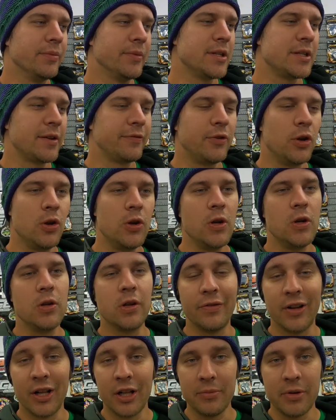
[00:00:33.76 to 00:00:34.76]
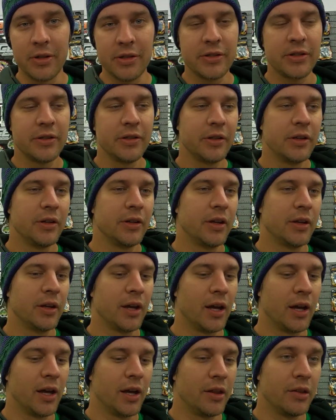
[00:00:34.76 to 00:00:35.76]
there's a few new developments
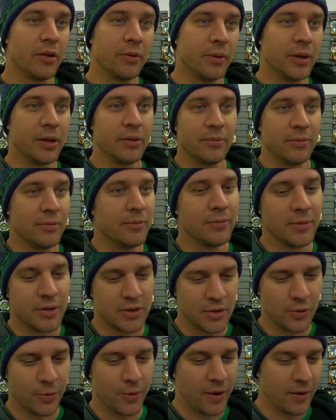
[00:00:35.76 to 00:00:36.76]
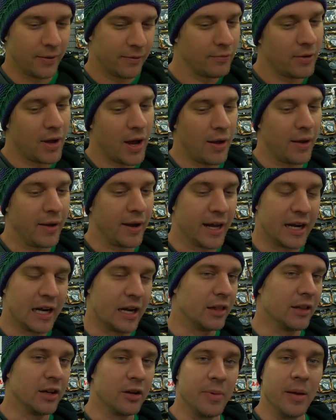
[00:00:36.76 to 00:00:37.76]
that we sort of are
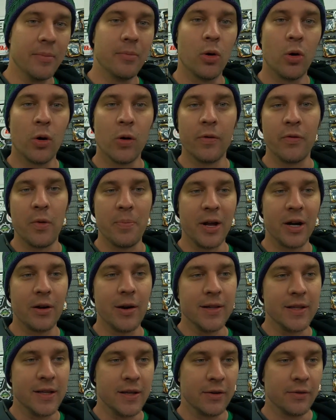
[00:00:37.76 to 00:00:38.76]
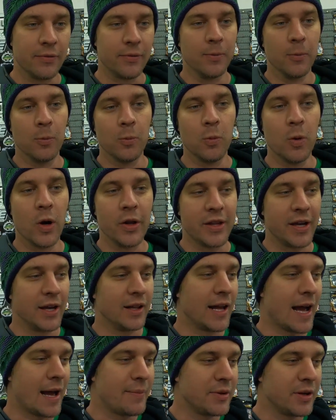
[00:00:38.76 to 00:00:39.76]
getting a little bit more of a better idea of what the
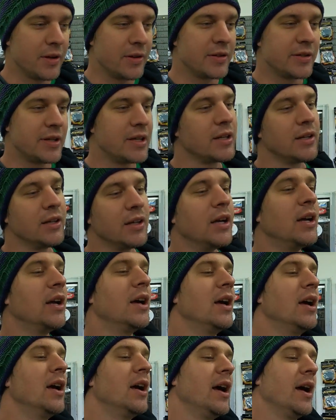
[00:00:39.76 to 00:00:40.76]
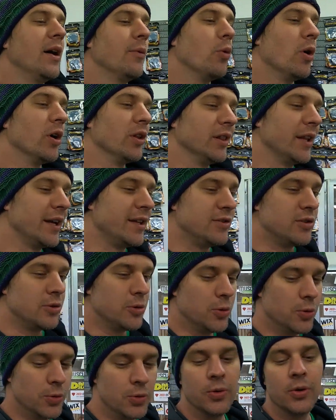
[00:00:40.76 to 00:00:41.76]
hell happened to this thing, what led
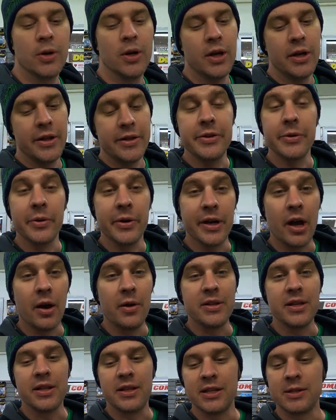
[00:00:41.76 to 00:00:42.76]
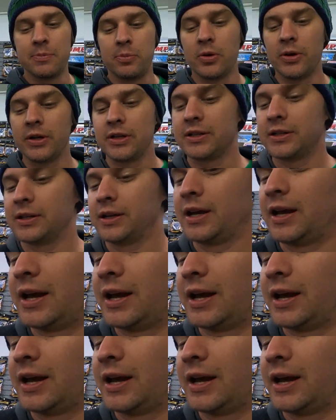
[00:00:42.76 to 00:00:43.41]
to it going to this point.